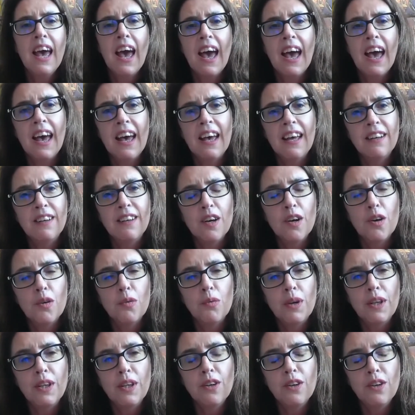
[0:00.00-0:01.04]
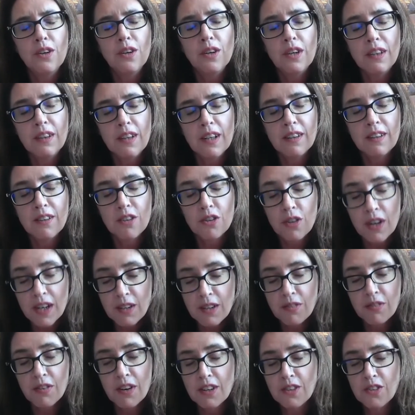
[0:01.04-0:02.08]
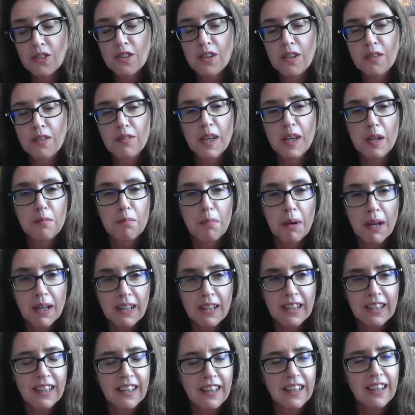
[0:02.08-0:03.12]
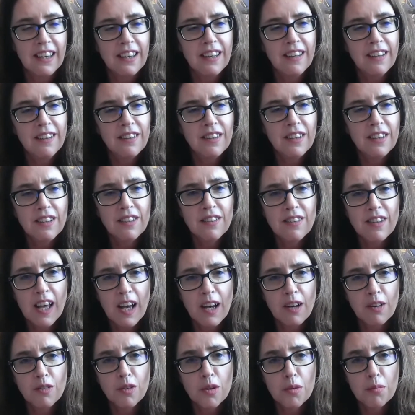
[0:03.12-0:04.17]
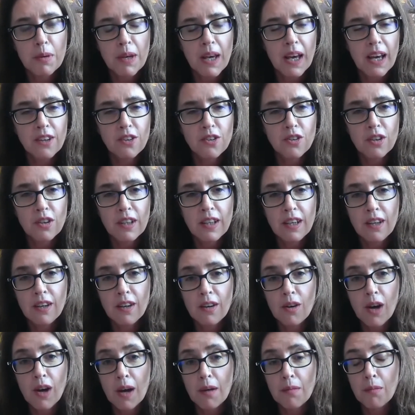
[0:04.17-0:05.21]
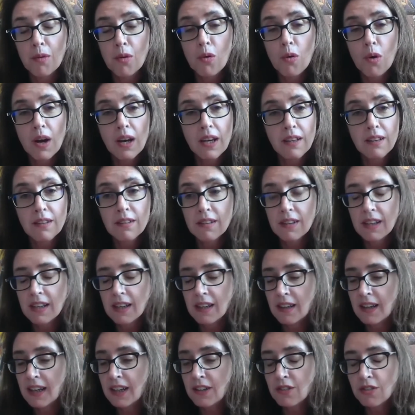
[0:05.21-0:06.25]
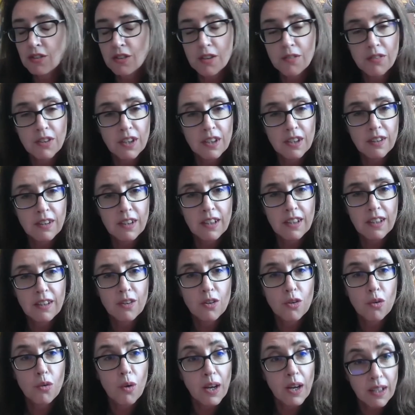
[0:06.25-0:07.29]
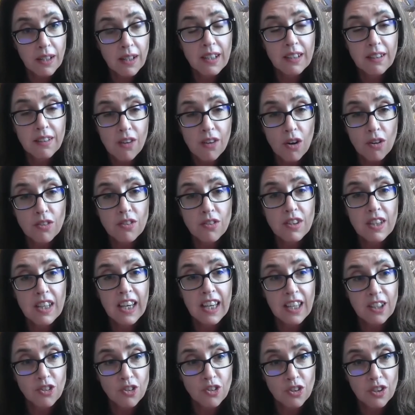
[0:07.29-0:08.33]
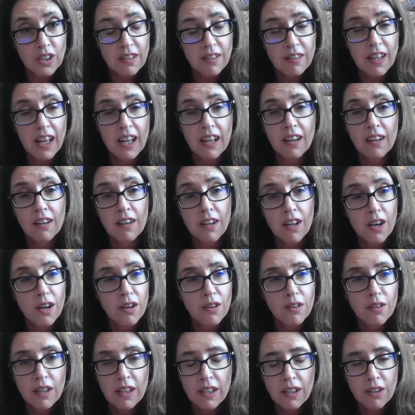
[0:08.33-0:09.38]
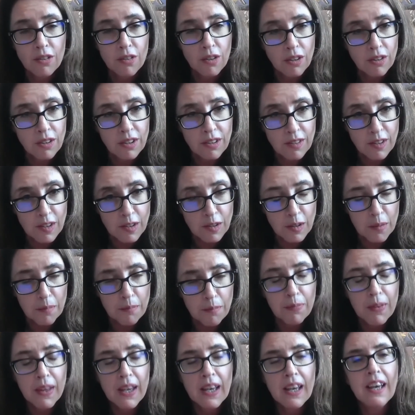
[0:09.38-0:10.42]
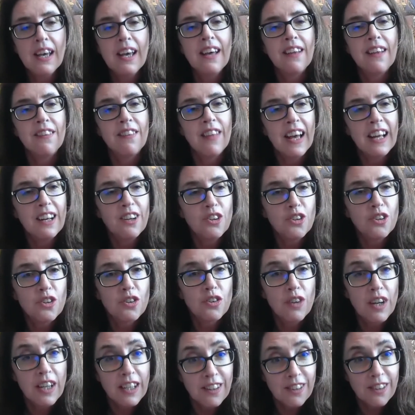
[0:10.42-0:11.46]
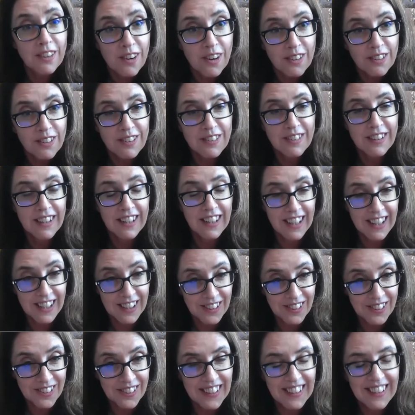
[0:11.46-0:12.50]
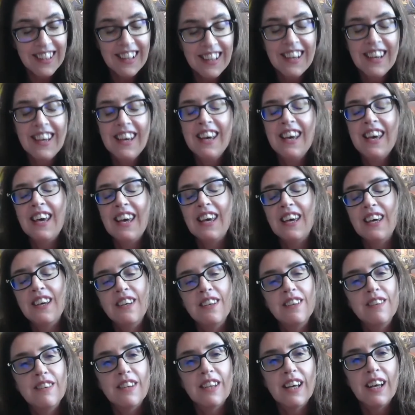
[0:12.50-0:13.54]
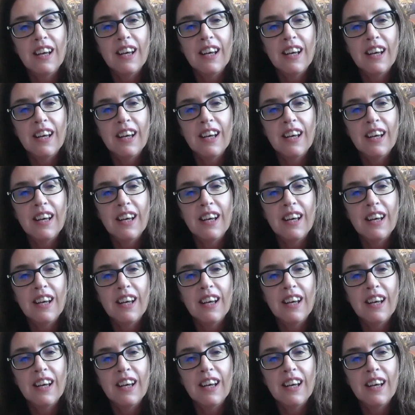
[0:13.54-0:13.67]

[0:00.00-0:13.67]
And when you look at the trait function of Ted Bundy, he turns out to be actually quite extroverted, quite conscientious, and low in neuroticism. That trait constellation is